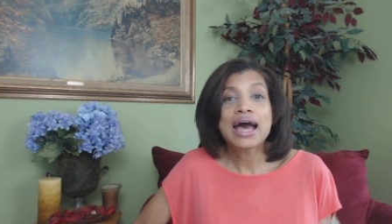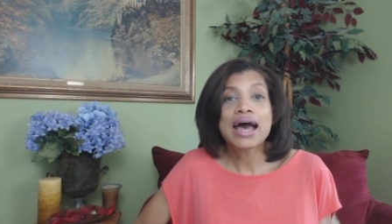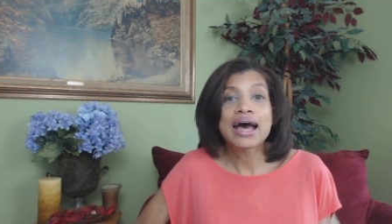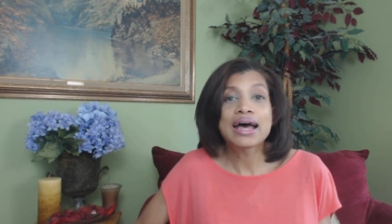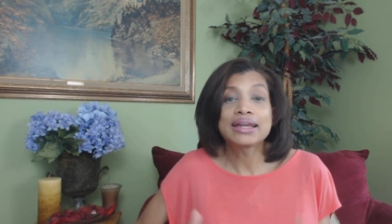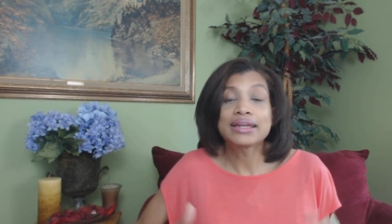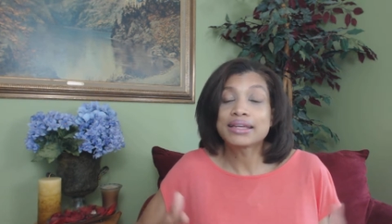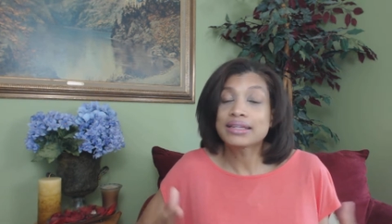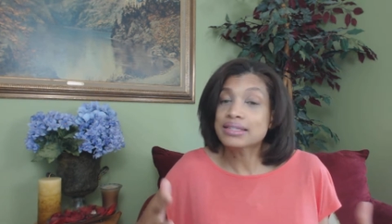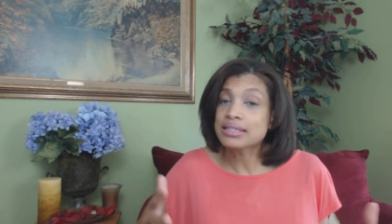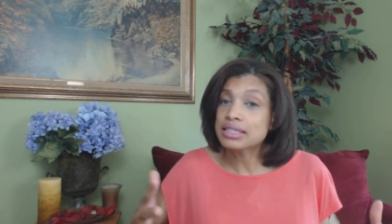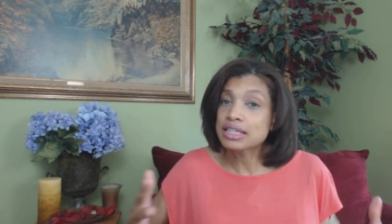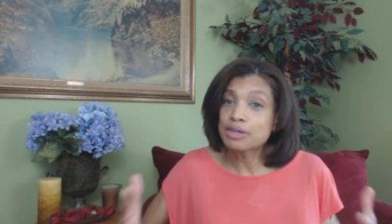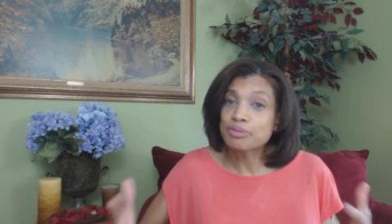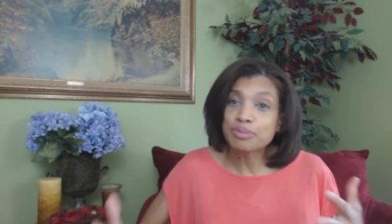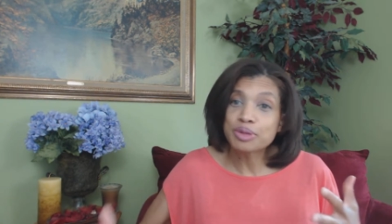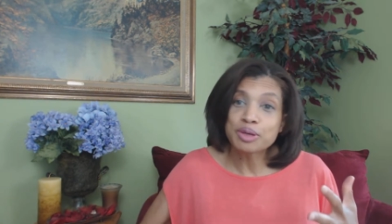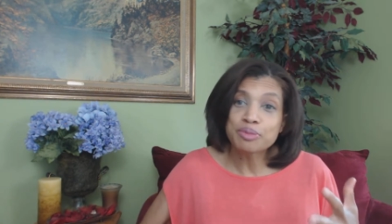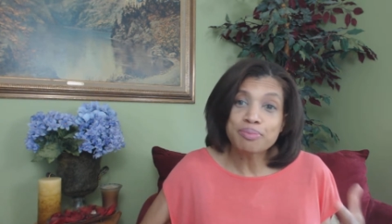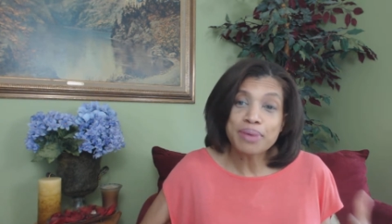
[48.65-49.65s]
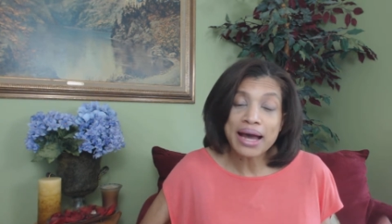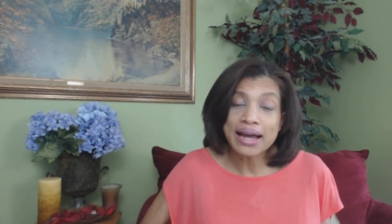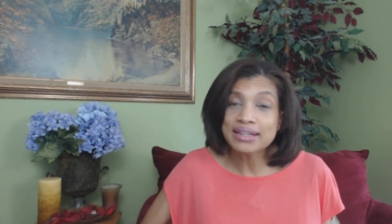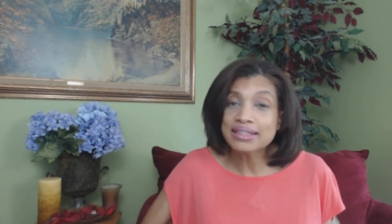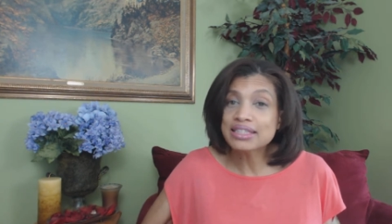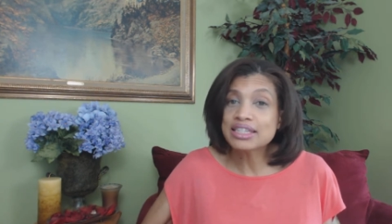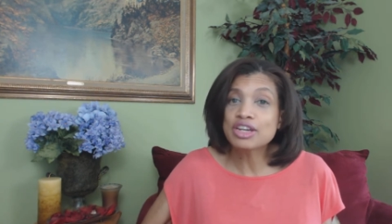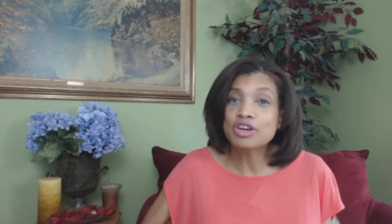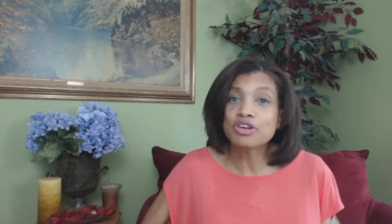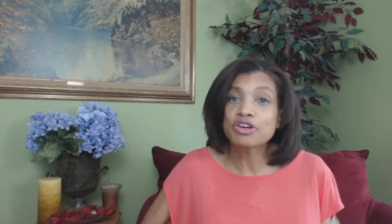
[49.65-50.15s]
and this could be
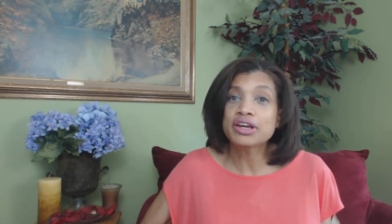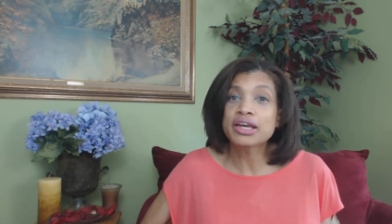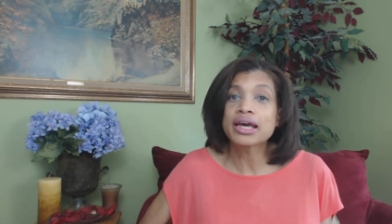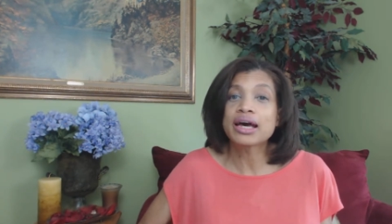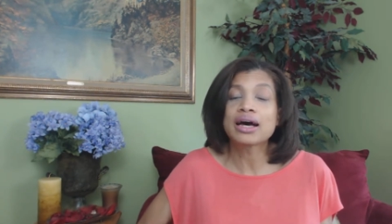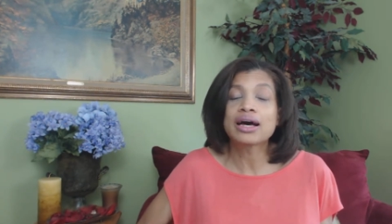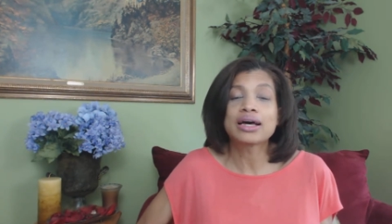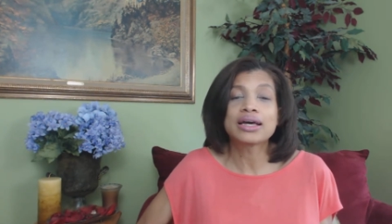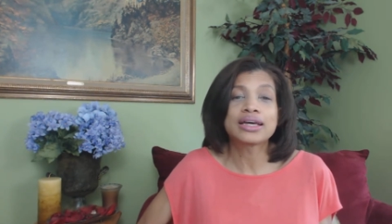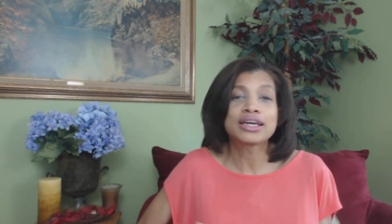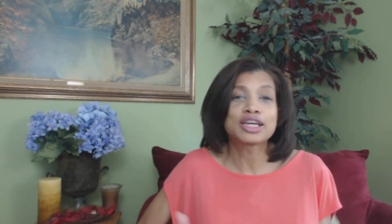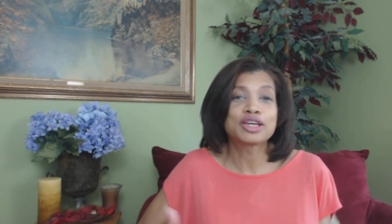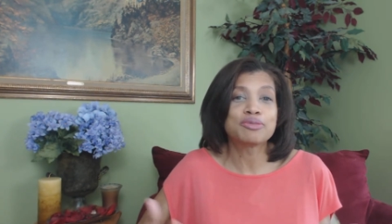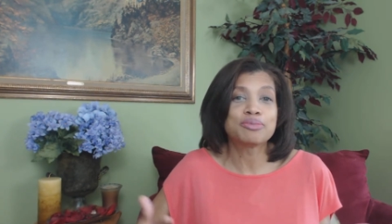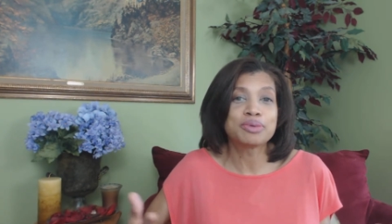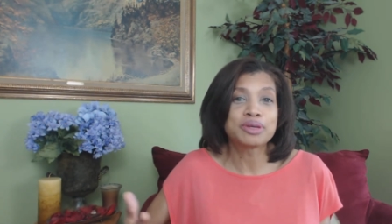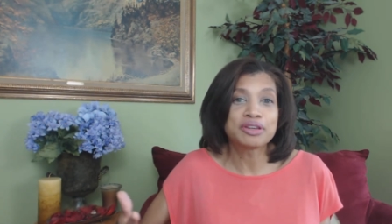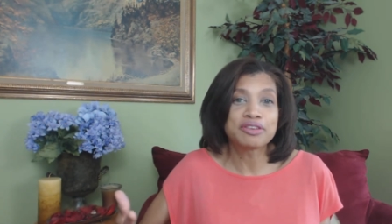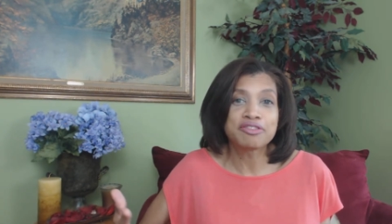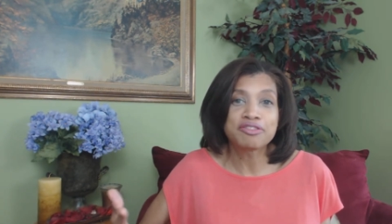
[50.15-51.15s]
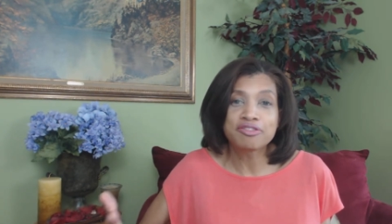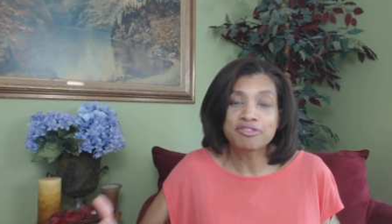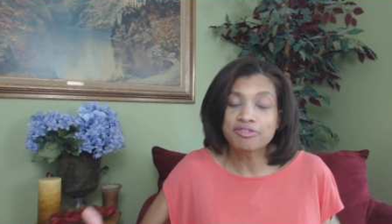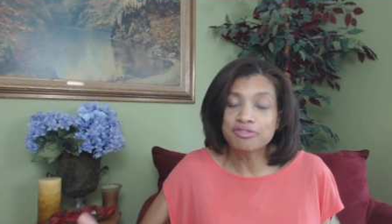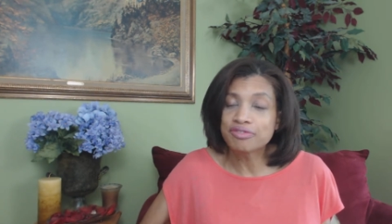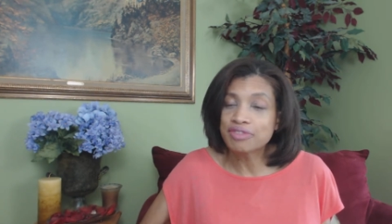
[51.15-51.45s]
bacteria it could be